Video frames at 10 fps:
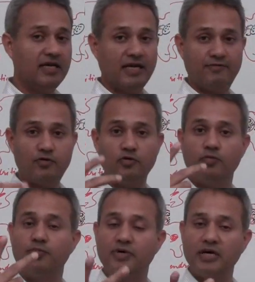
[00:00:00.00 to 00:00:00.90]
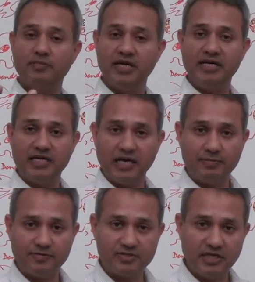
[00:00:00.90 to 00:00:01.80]
have two primary
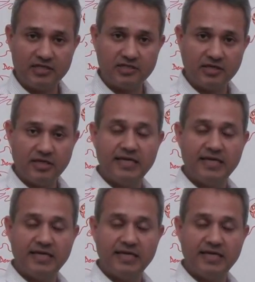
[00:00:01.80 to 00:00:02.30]
type of cells,